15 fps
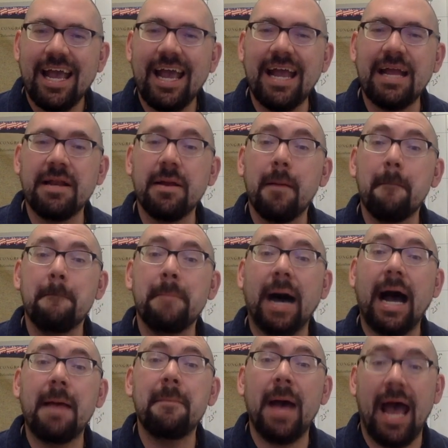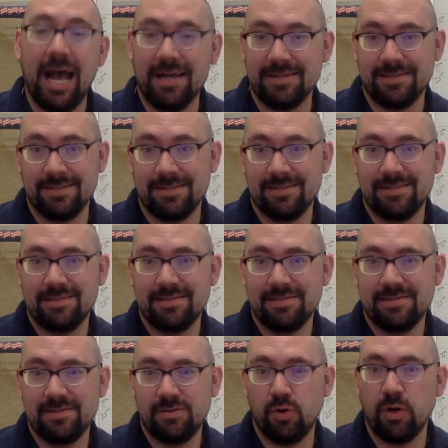It bypasses
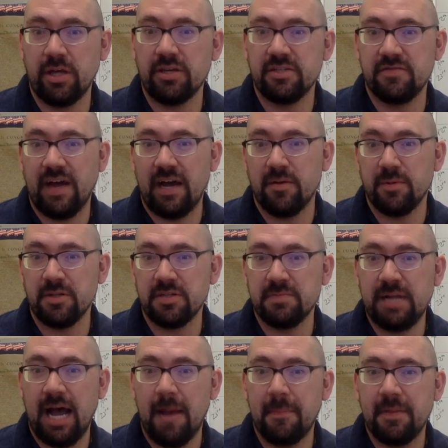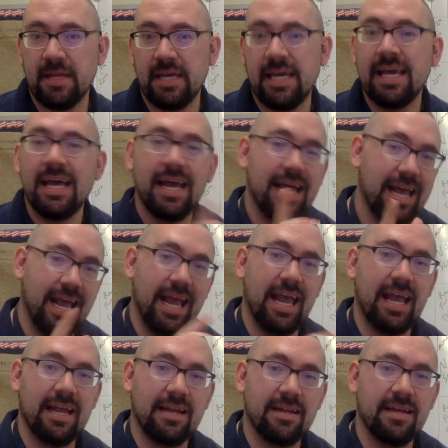Cornelius Vanderbilt's monopoly
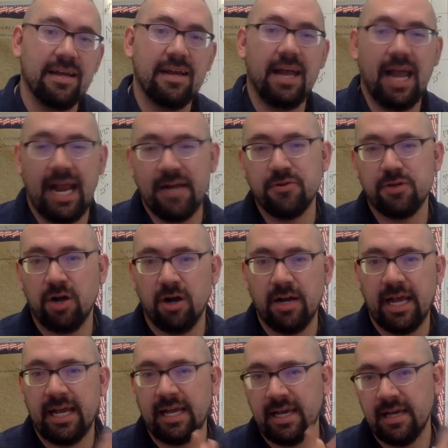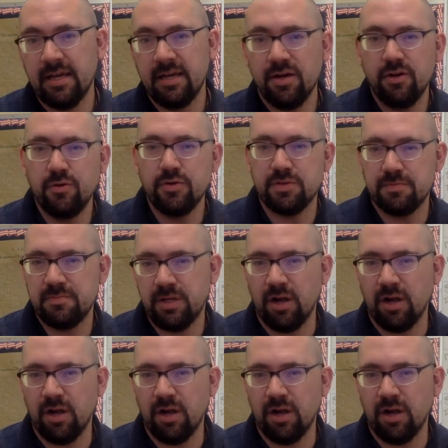and Andrew Carnegie, who's,